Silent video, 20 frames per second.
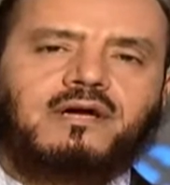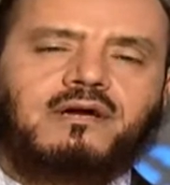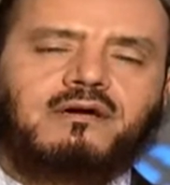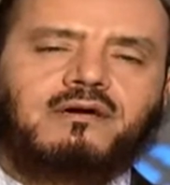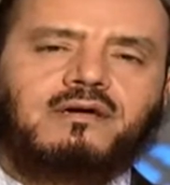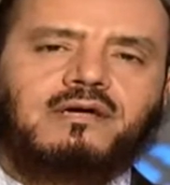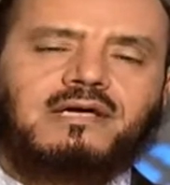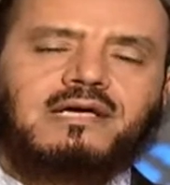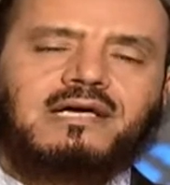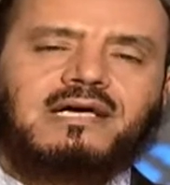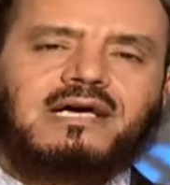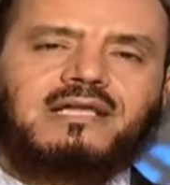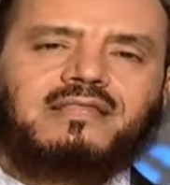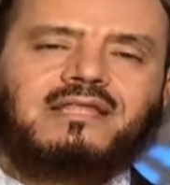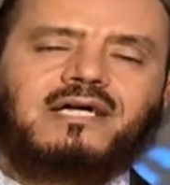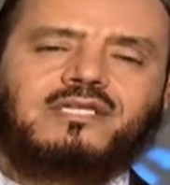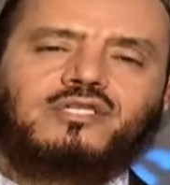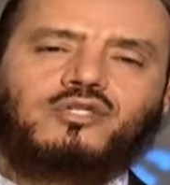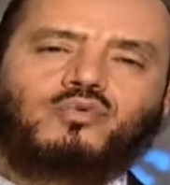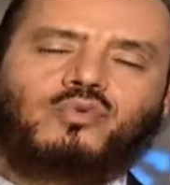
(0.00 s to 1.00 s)
there,
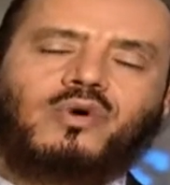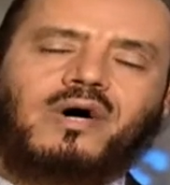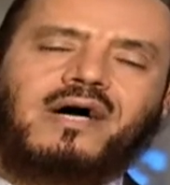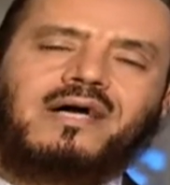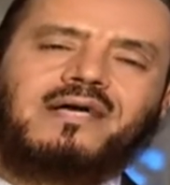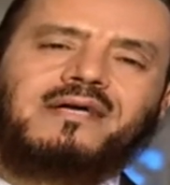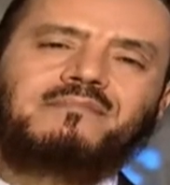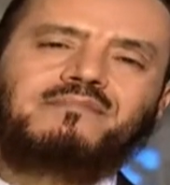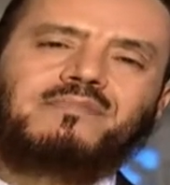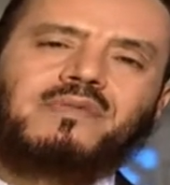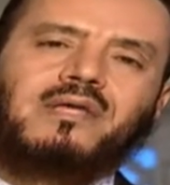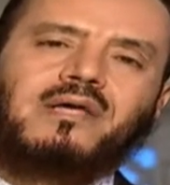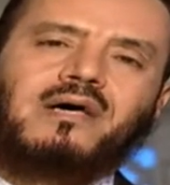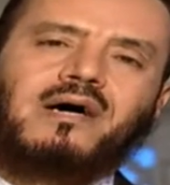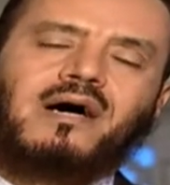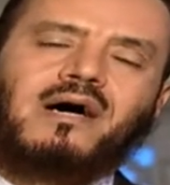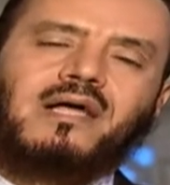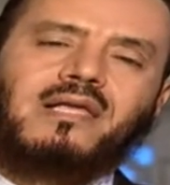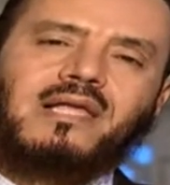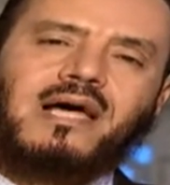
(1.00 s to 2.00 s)
and that's why
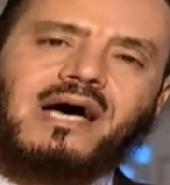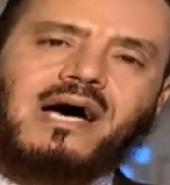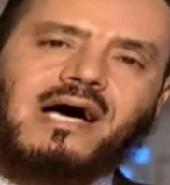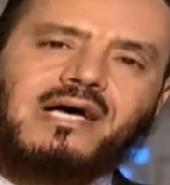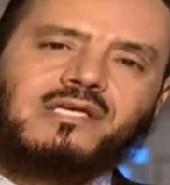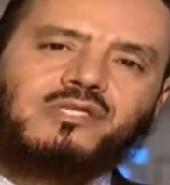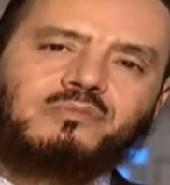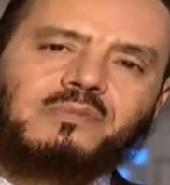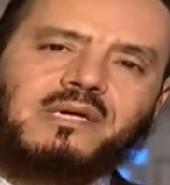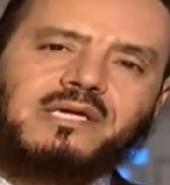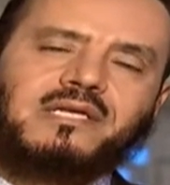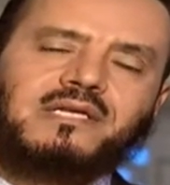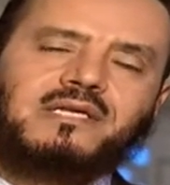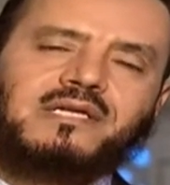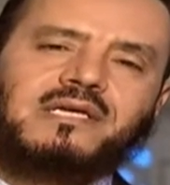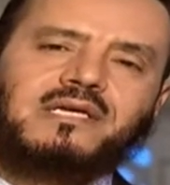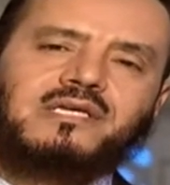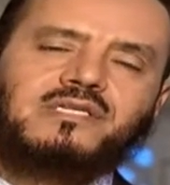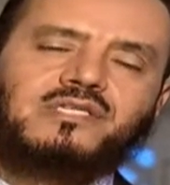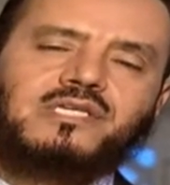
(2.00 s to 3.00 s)
Allah has made
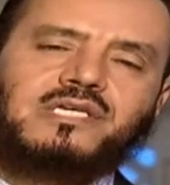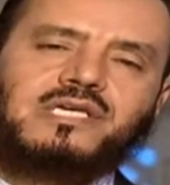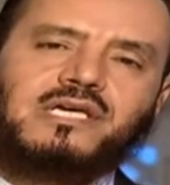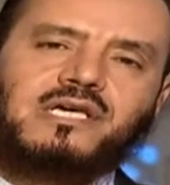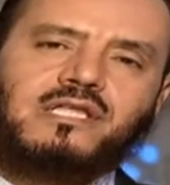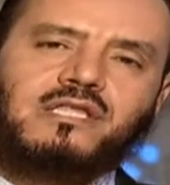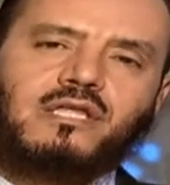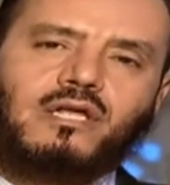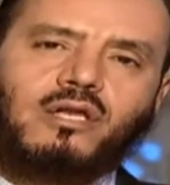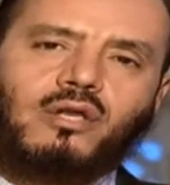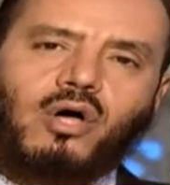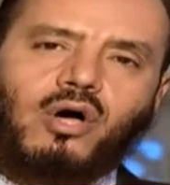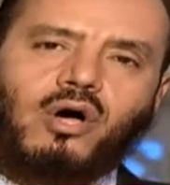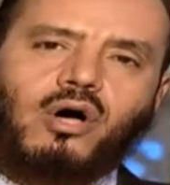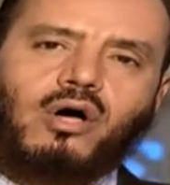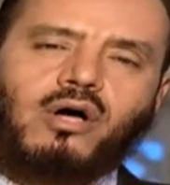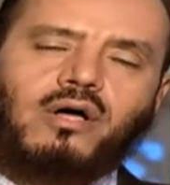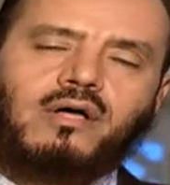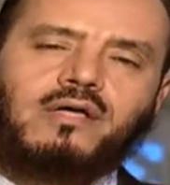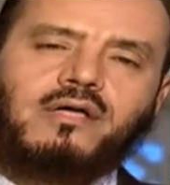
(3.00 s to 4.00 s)
it easy in the
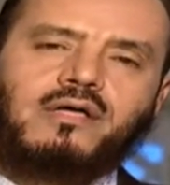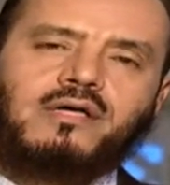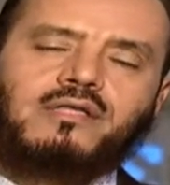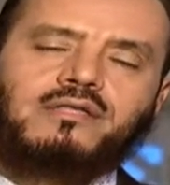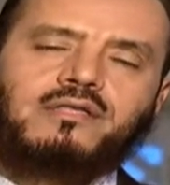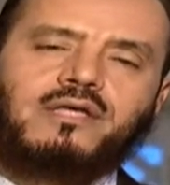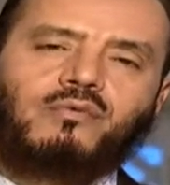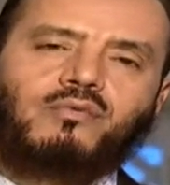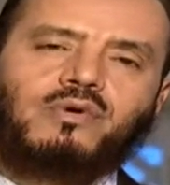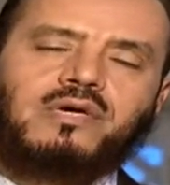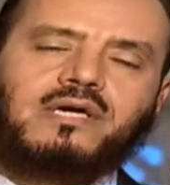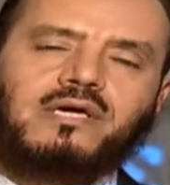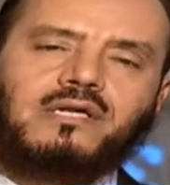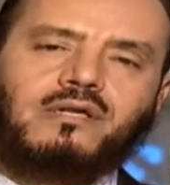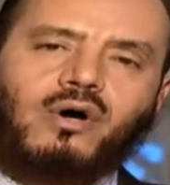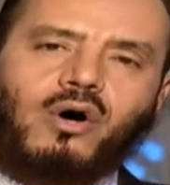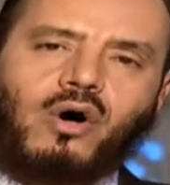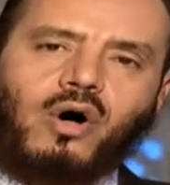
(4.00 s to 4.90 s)
law that we can